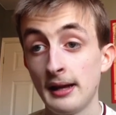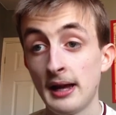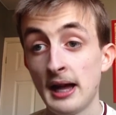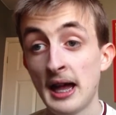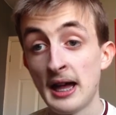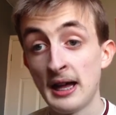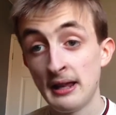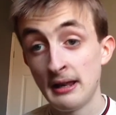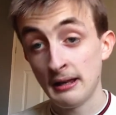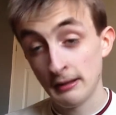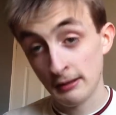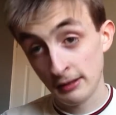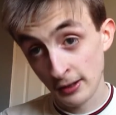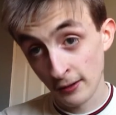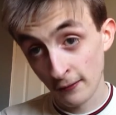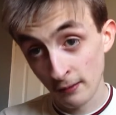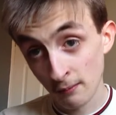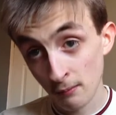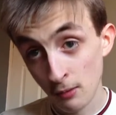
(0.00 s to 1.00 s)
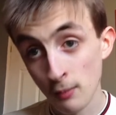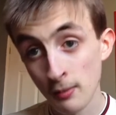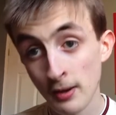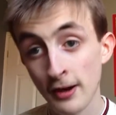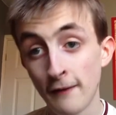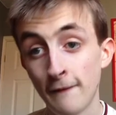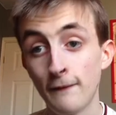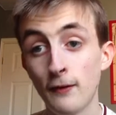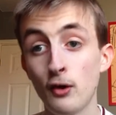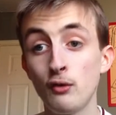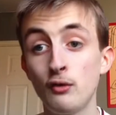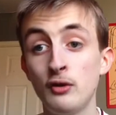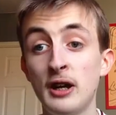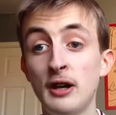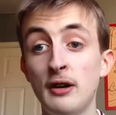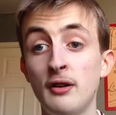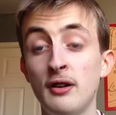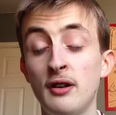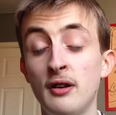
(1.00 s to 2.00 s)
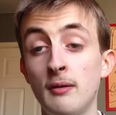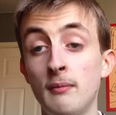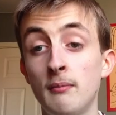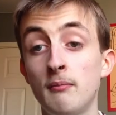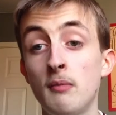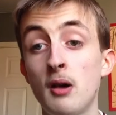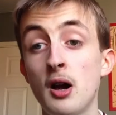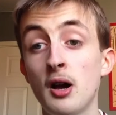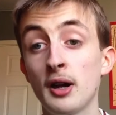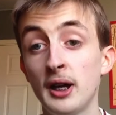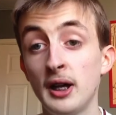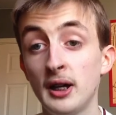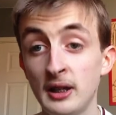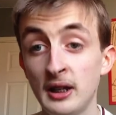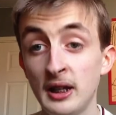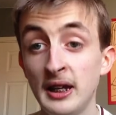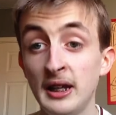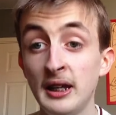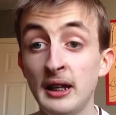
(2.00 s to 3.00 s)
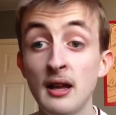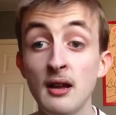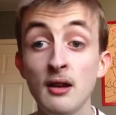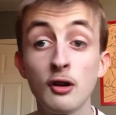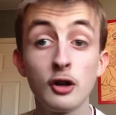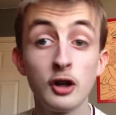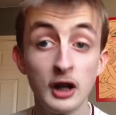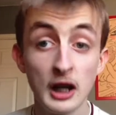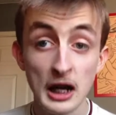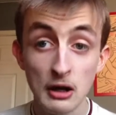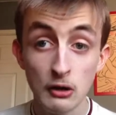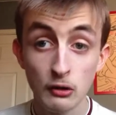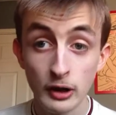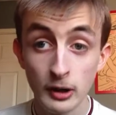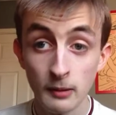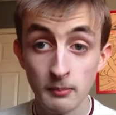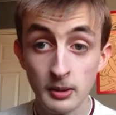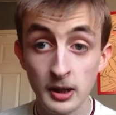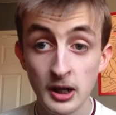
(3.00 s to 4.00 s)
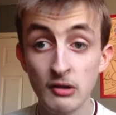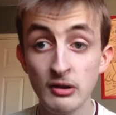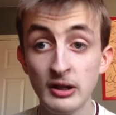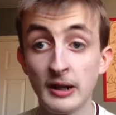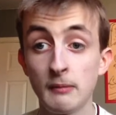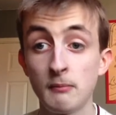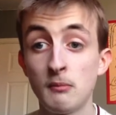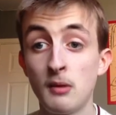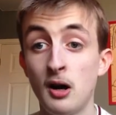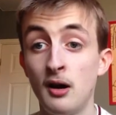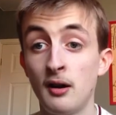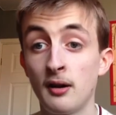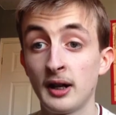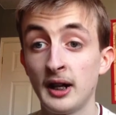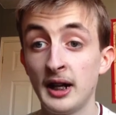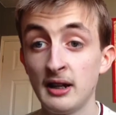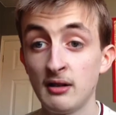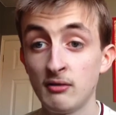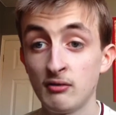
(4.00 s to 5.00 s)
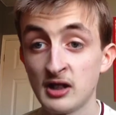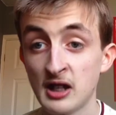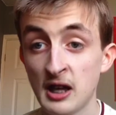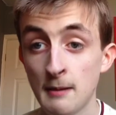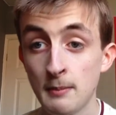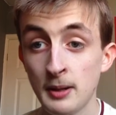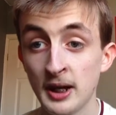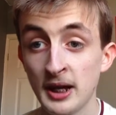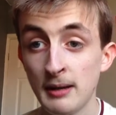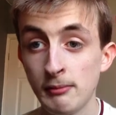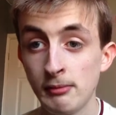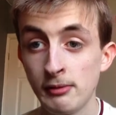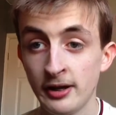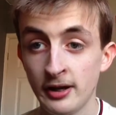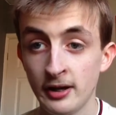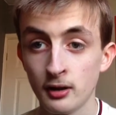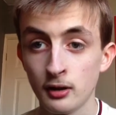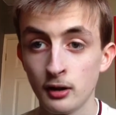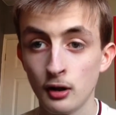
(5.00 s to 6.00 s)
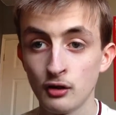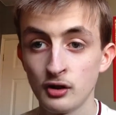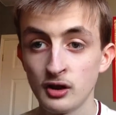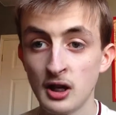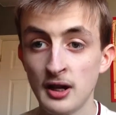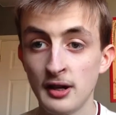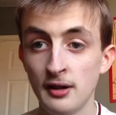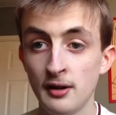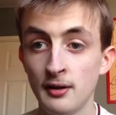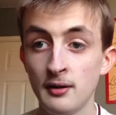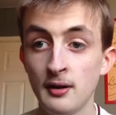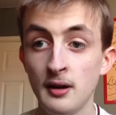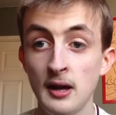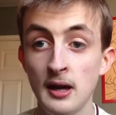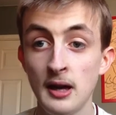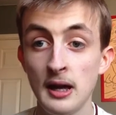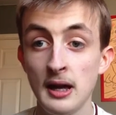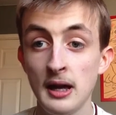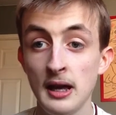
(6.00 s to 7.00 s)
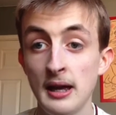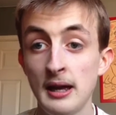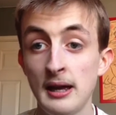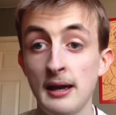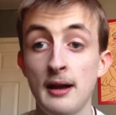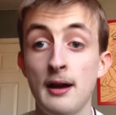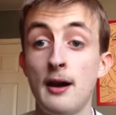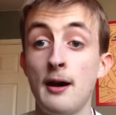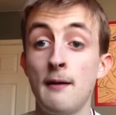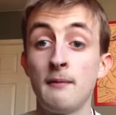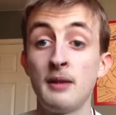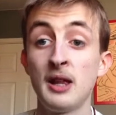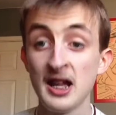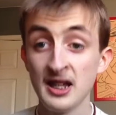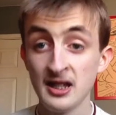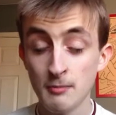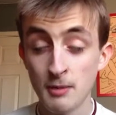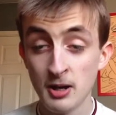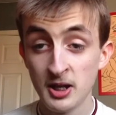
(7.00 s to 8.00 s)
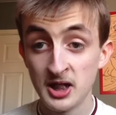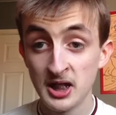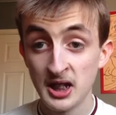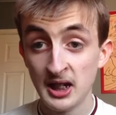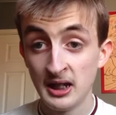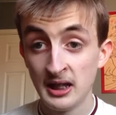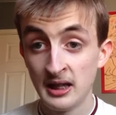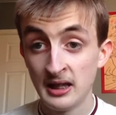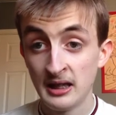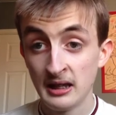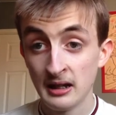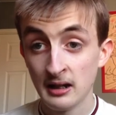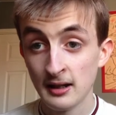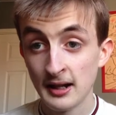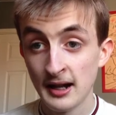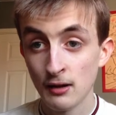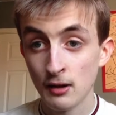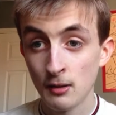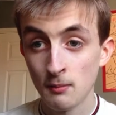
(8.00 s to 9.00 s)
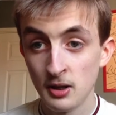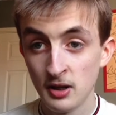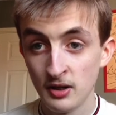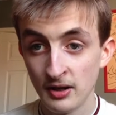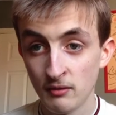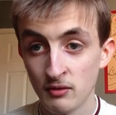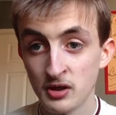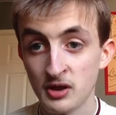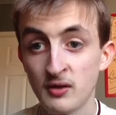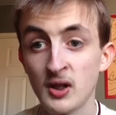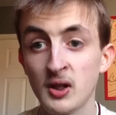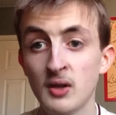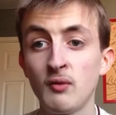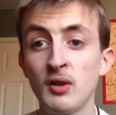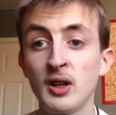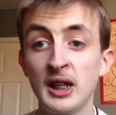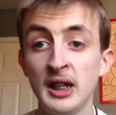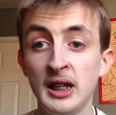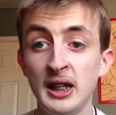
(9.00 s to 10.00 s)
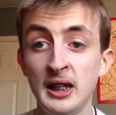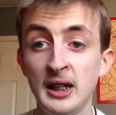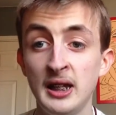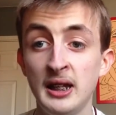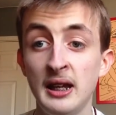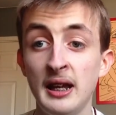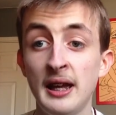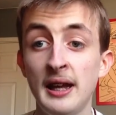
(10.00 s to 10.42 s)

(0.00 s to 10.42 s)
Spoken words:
And you know, the mobile phone market, the cloud computing market, which I've been keeping a close eye on. The last time I seen in cloud computing was with the